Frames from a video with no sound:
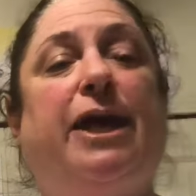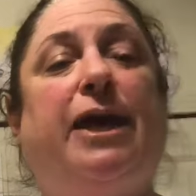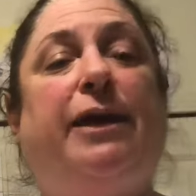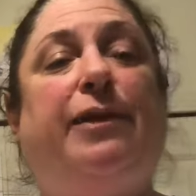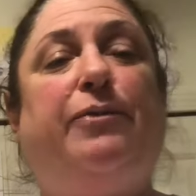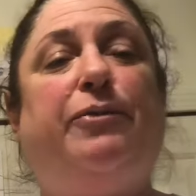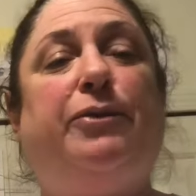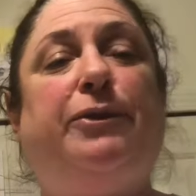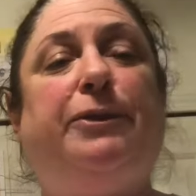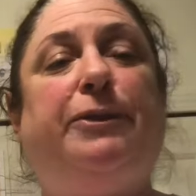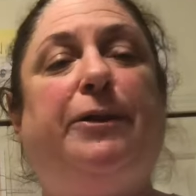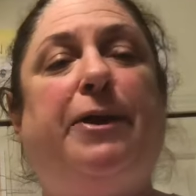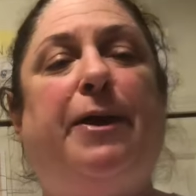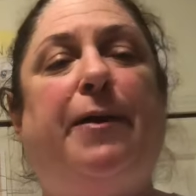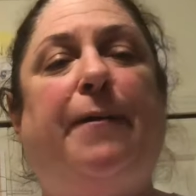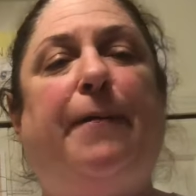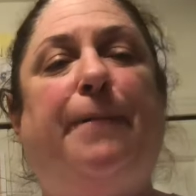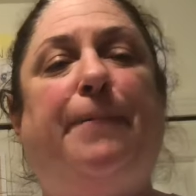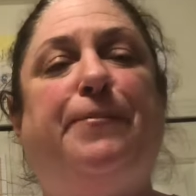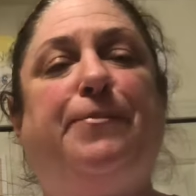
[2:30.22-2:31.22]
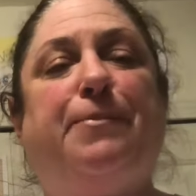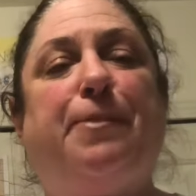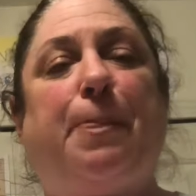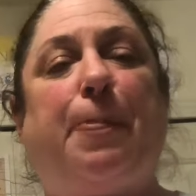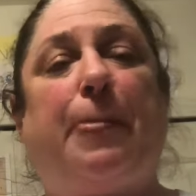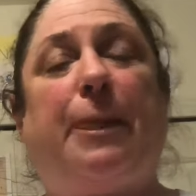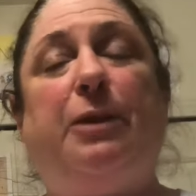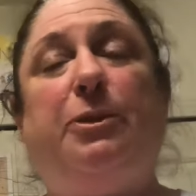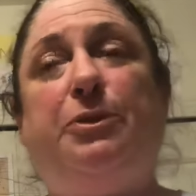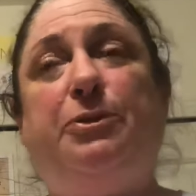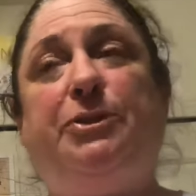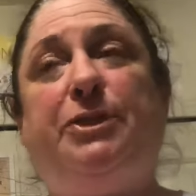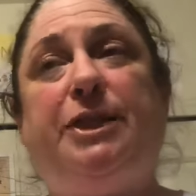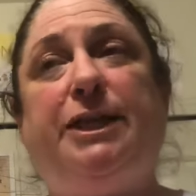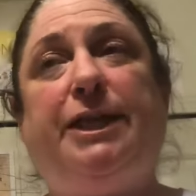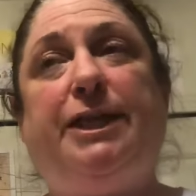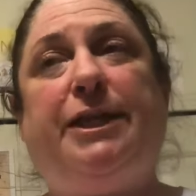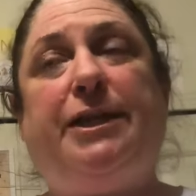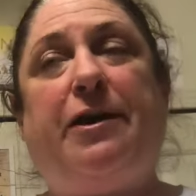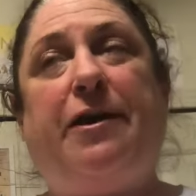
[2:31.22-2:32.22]
I would
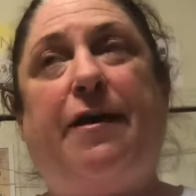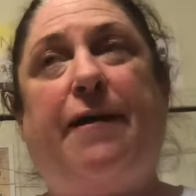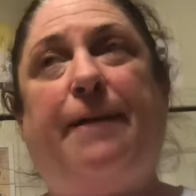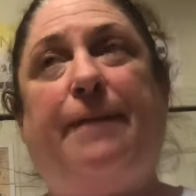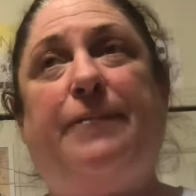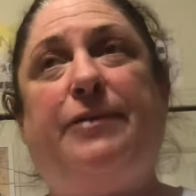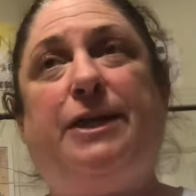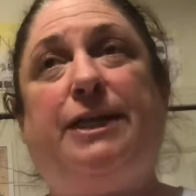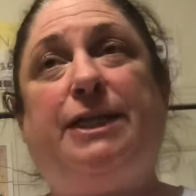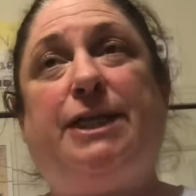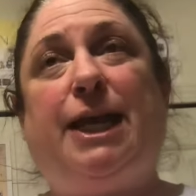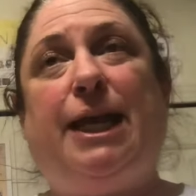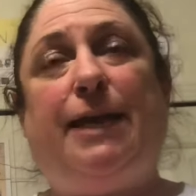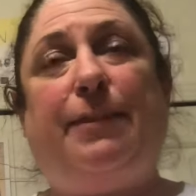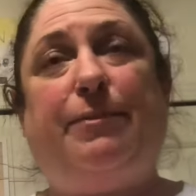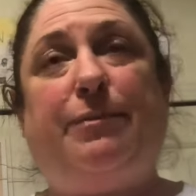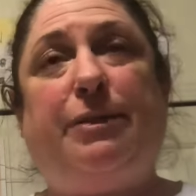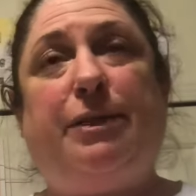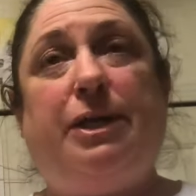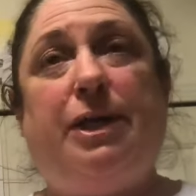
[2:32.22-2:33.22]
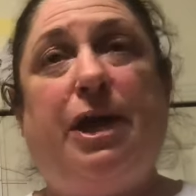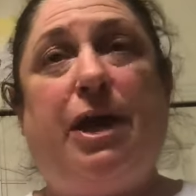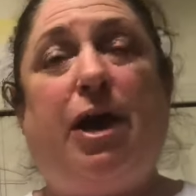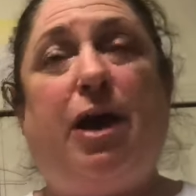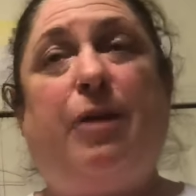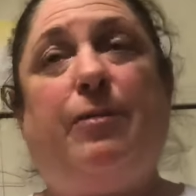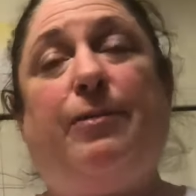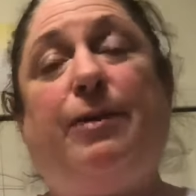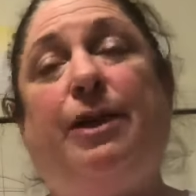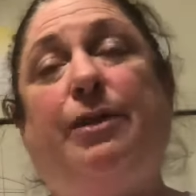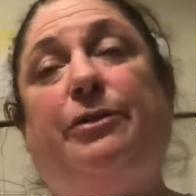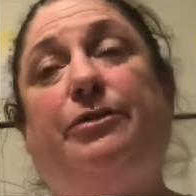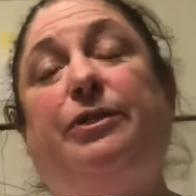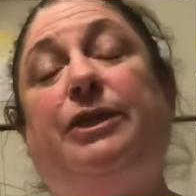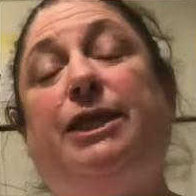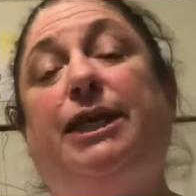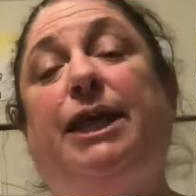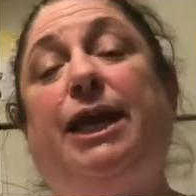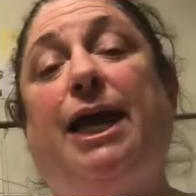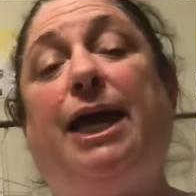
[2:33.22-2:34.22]
loosen the tape around
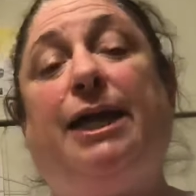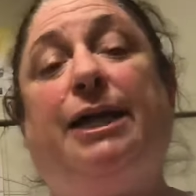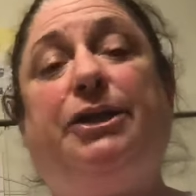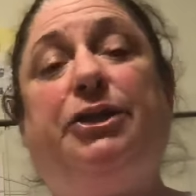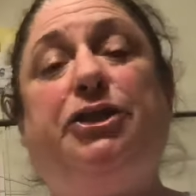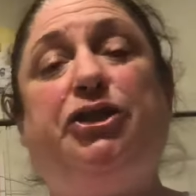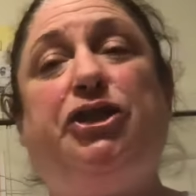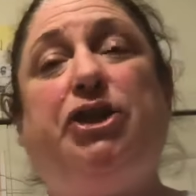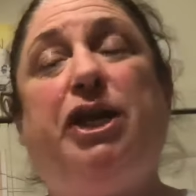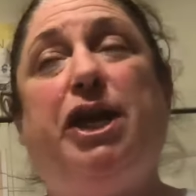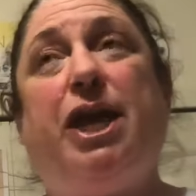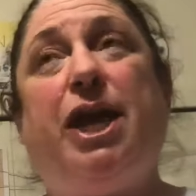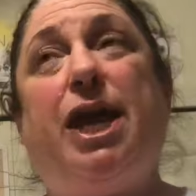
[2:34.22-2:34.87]
the edge.